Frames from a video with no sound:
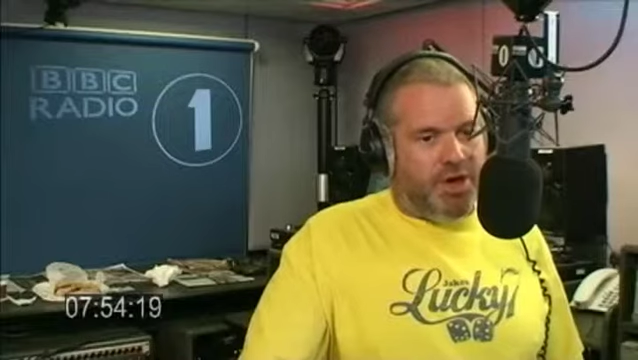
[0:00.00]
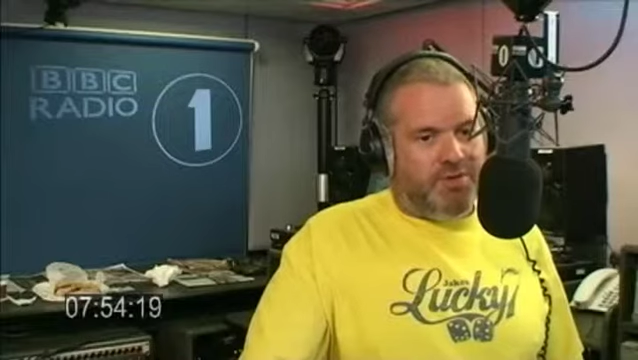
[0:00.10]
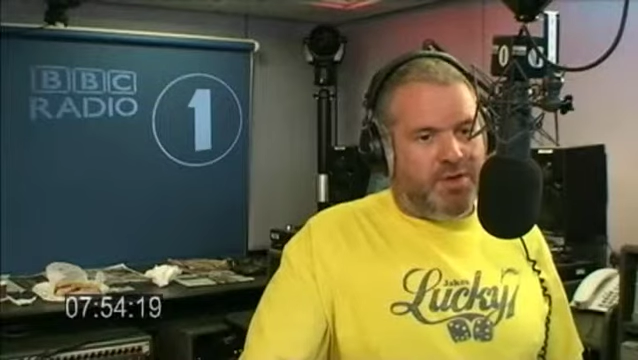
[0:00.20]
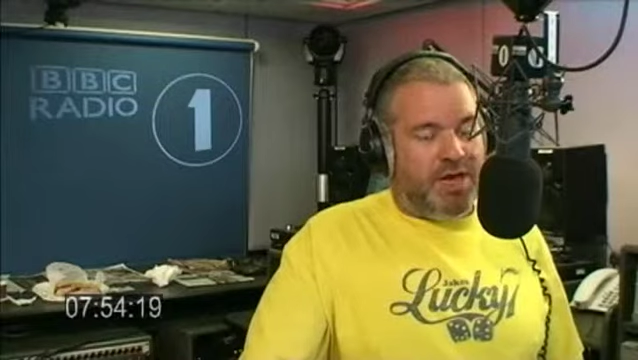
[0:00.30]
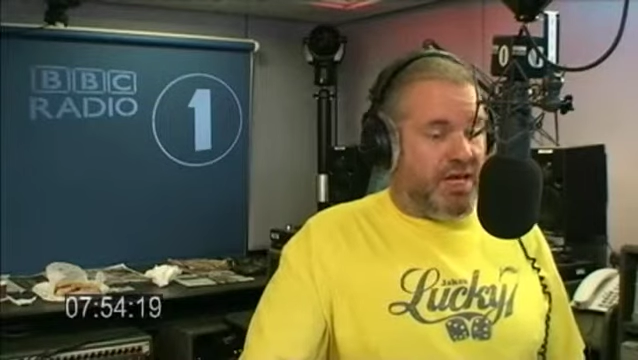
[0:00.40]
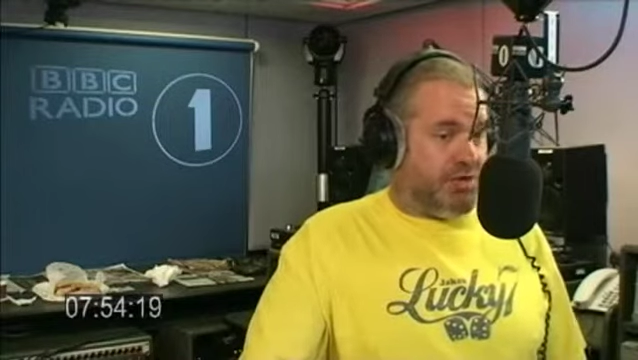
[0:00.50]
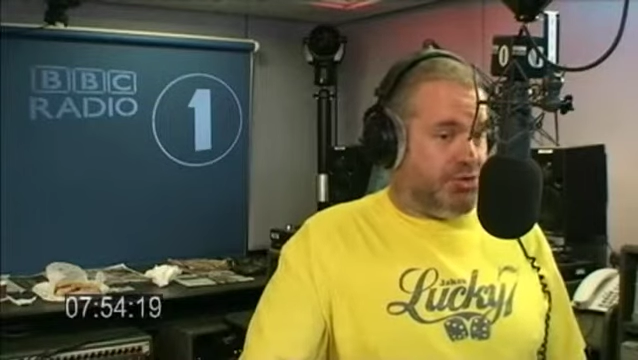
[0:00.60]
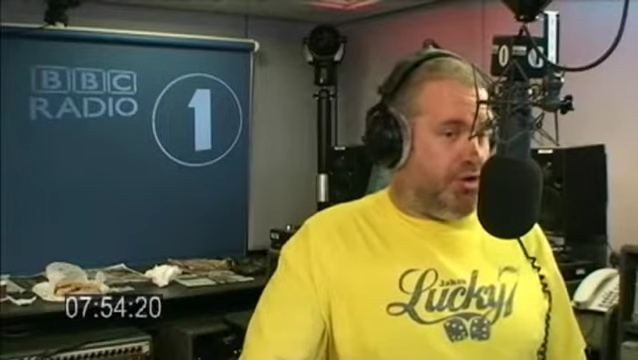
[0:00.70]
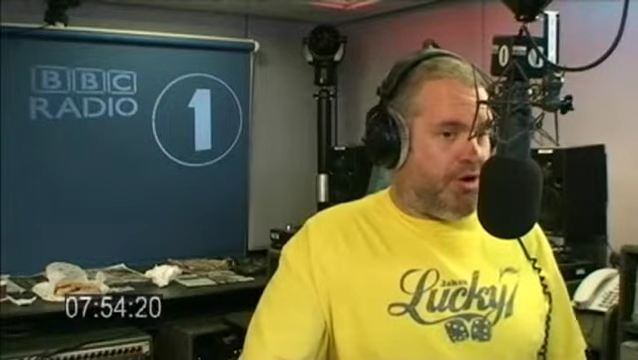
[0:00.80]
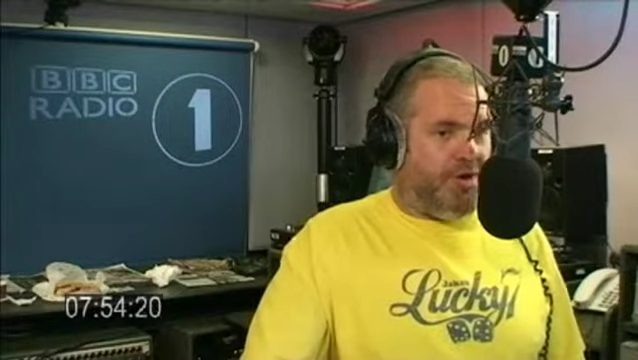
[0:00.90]
driver, Yeah. like a
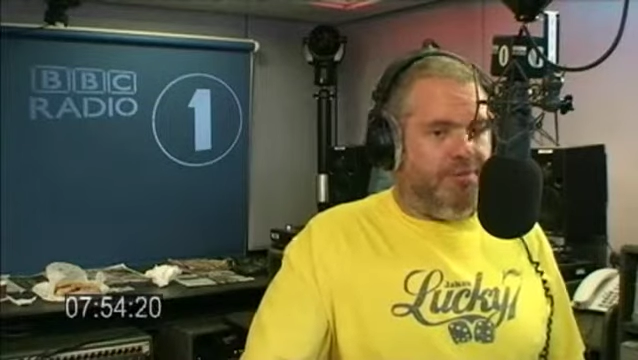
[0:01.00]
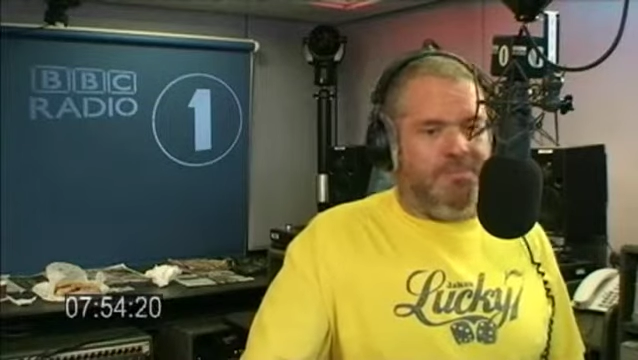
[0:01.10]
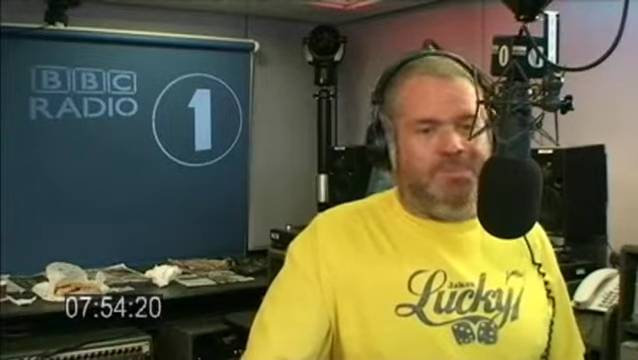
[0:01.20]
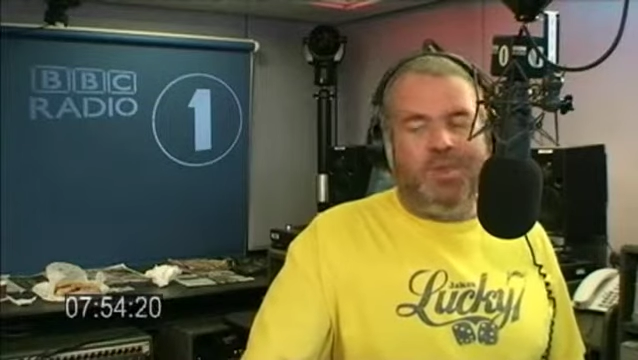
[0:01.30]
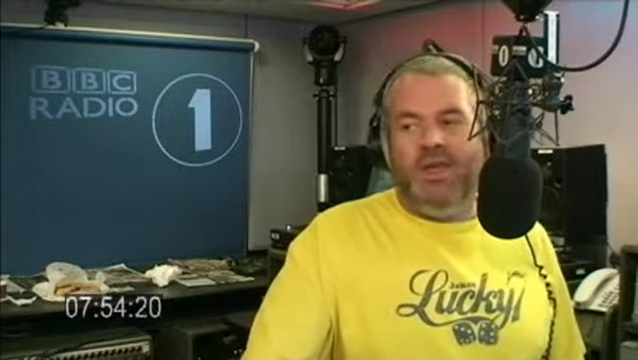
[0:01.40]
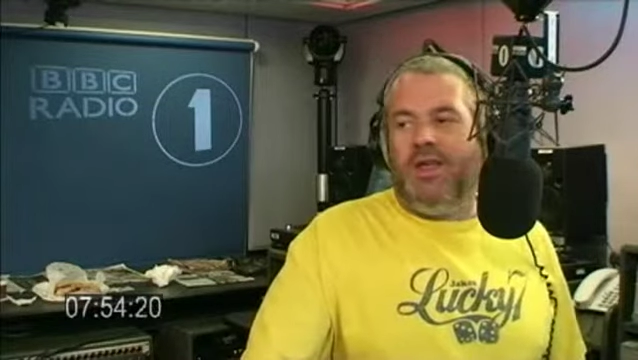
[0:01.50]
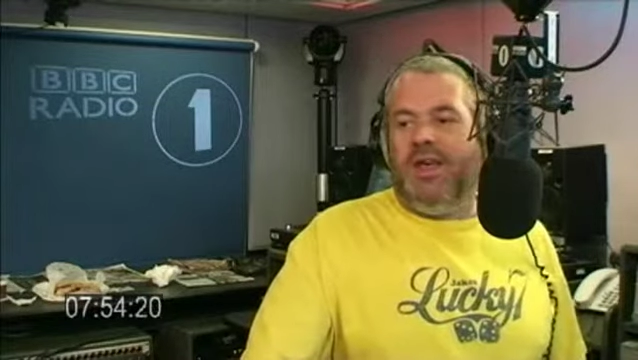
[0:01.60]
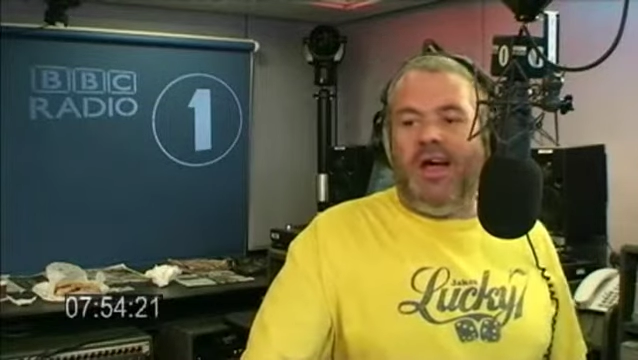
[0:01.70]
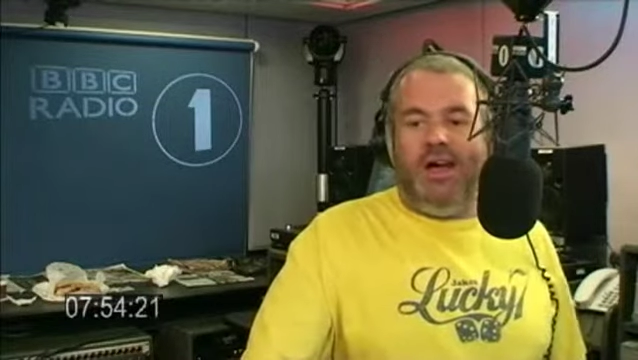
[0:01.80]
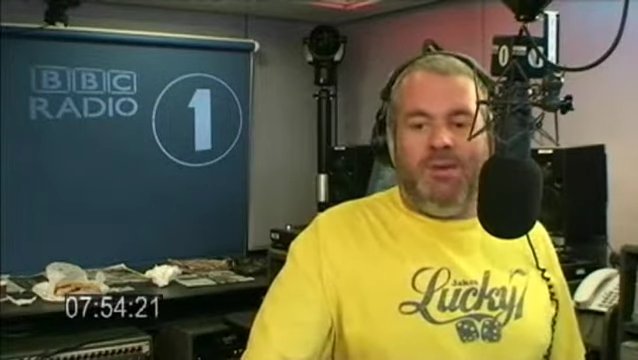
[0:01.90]
trucker. Yeah,
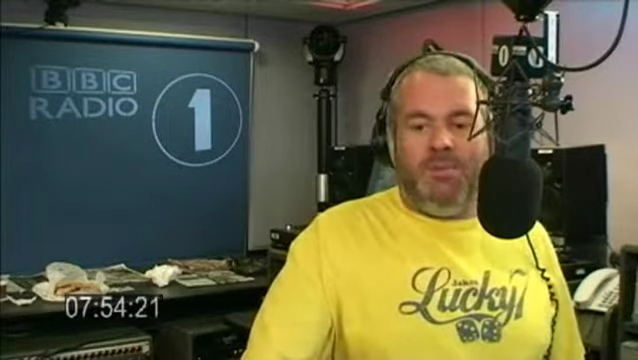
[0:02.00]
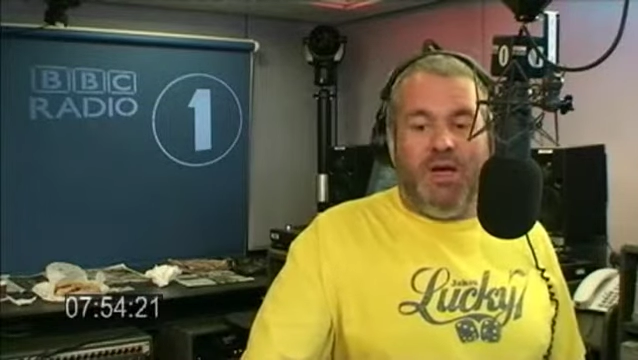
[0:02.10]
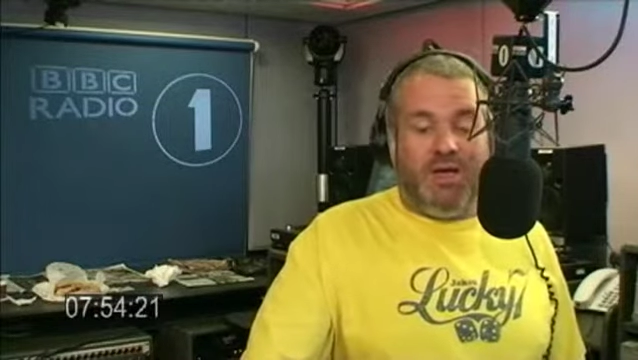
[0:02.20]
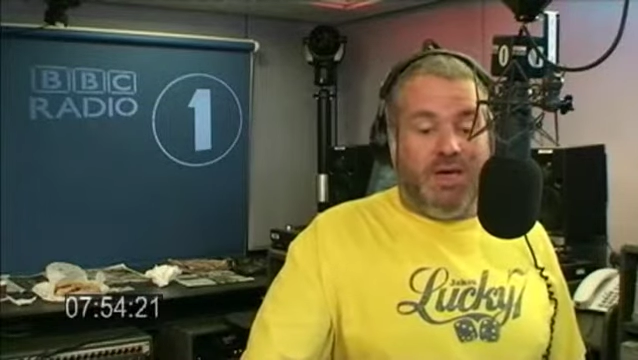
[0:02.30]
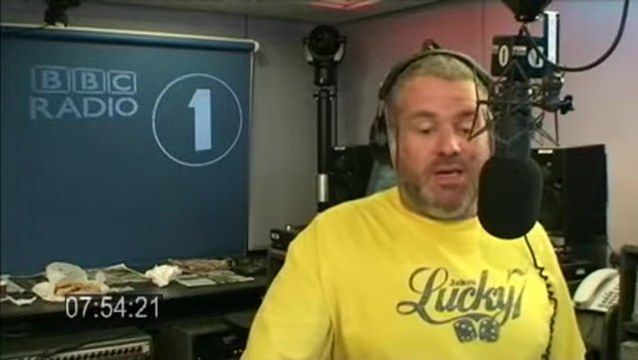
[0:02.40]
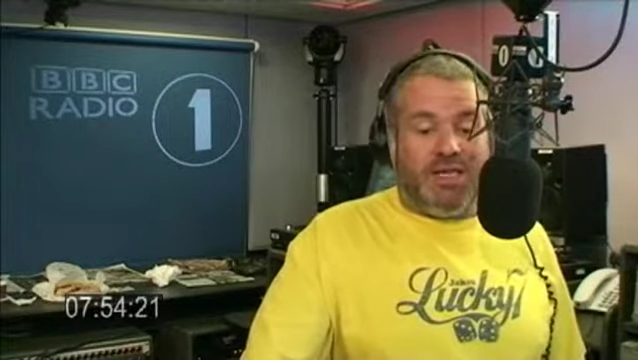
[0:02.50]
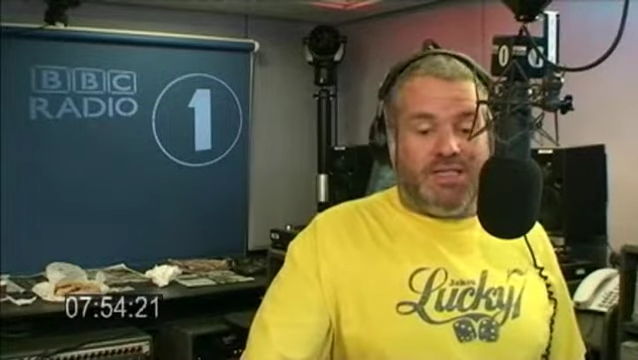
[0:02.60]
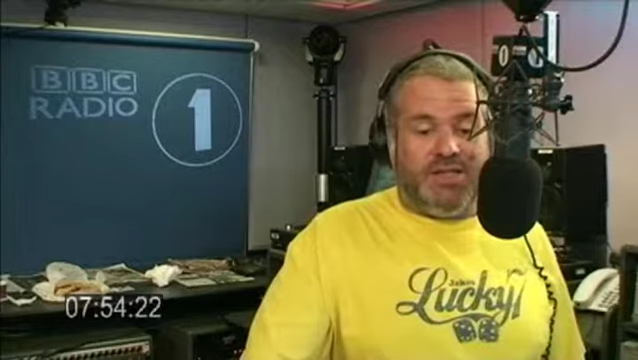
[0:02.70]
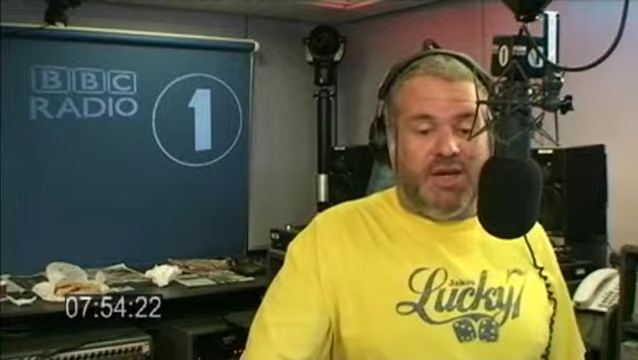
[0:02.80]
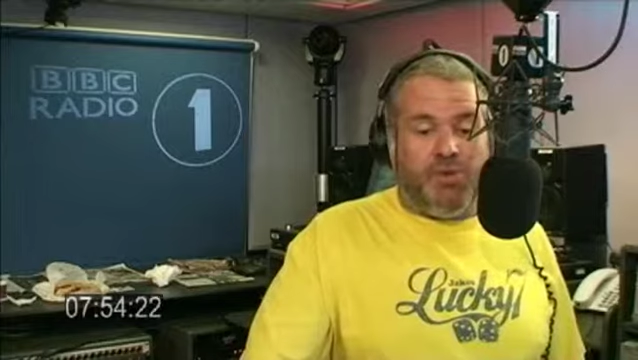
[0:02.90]
Um, anyway, I
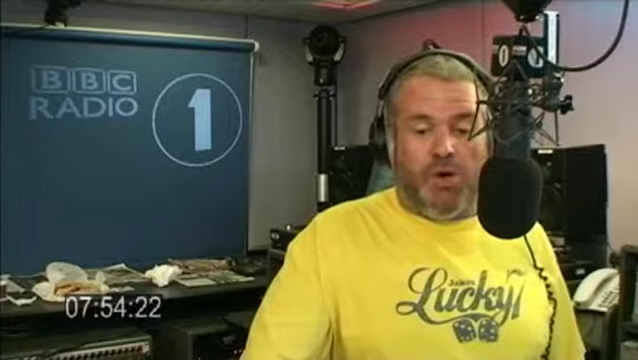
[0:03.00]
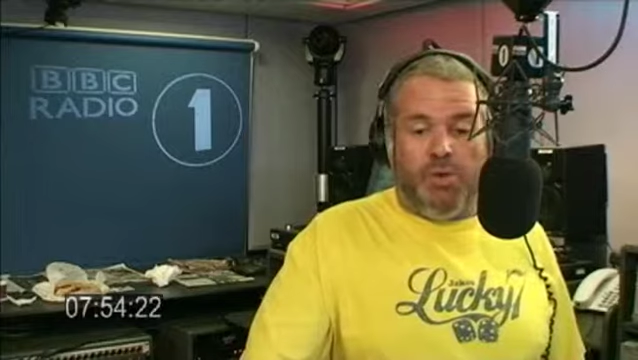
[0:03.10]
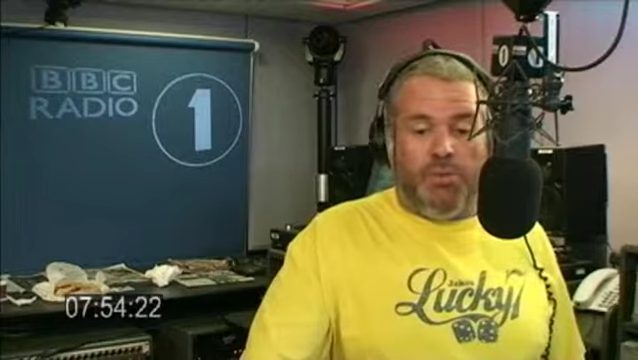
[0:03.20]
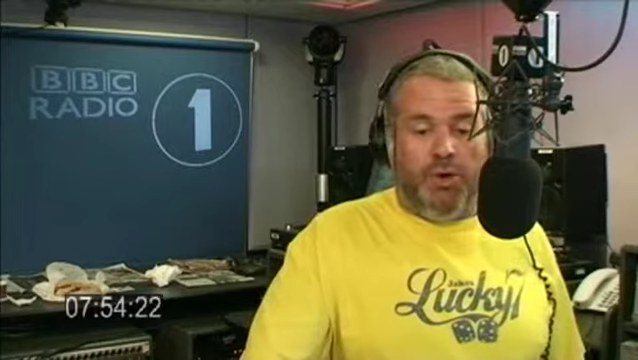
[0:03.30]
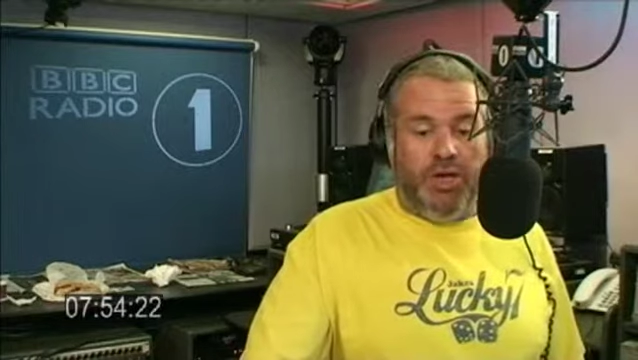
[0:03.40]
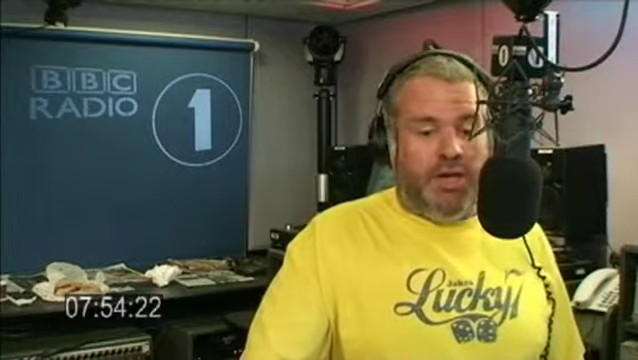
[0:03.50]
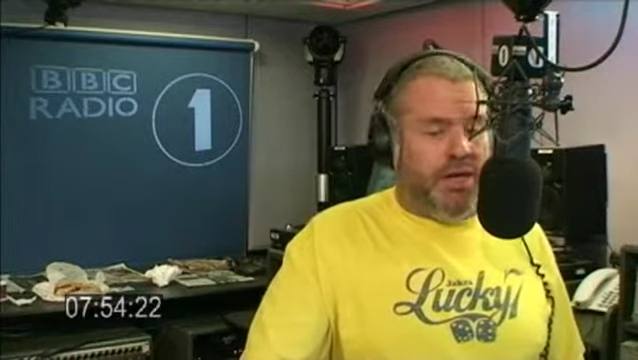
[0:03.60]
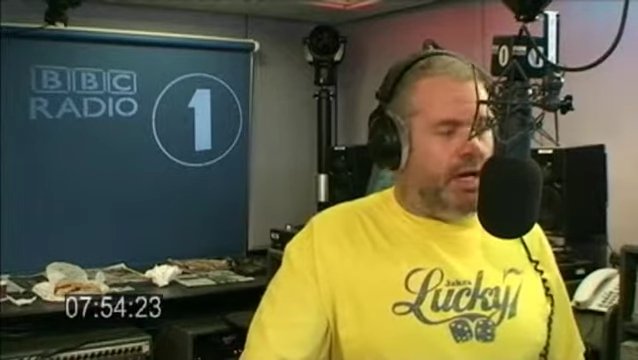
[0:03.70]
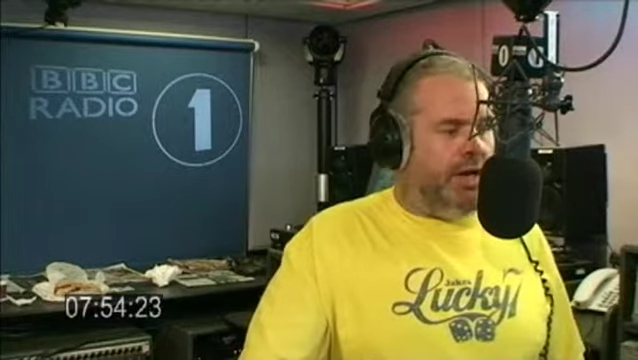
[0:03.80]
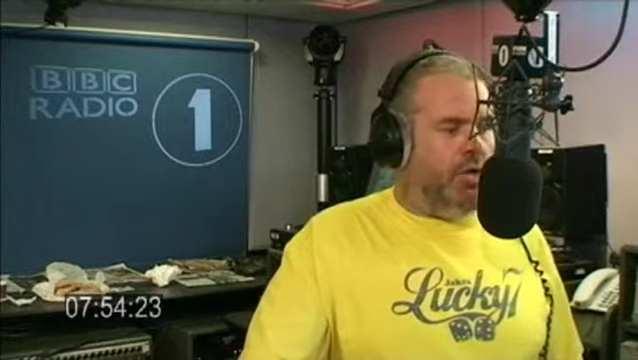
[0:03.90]
said that wrong one morning,
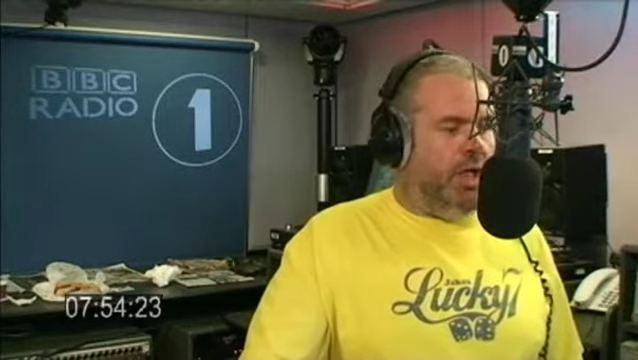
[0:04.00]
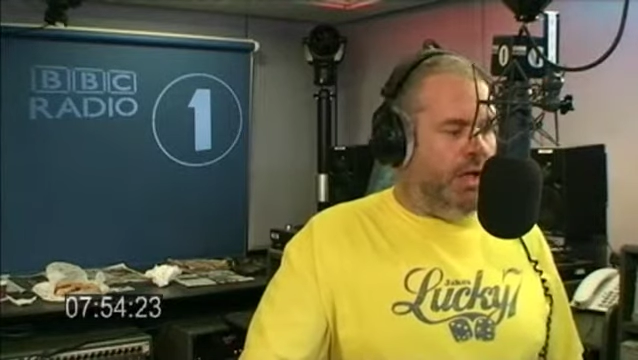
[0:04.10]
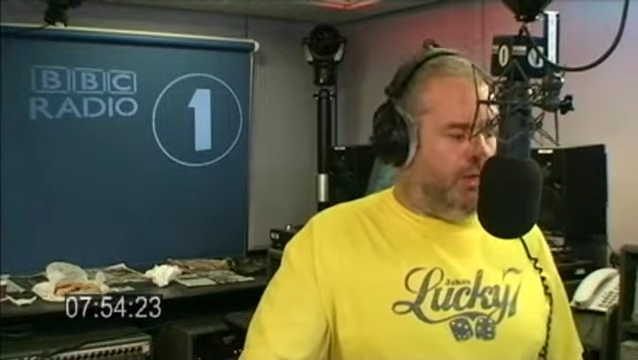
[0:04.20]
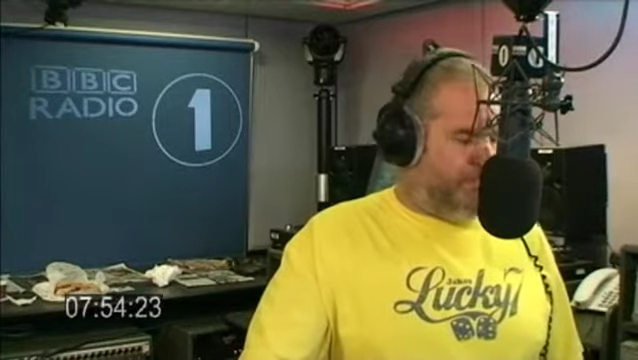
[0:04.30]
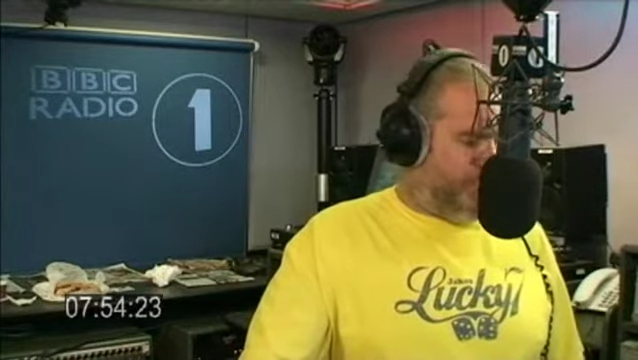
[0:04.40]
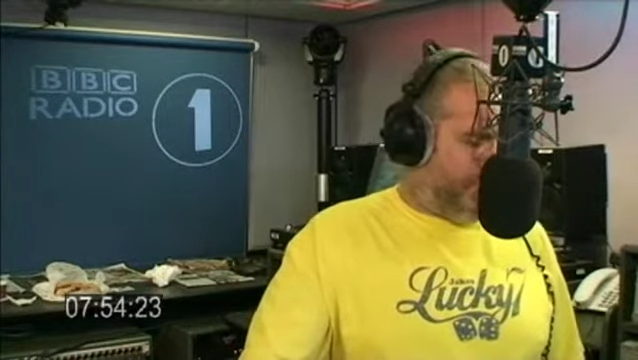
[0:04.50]
and all hell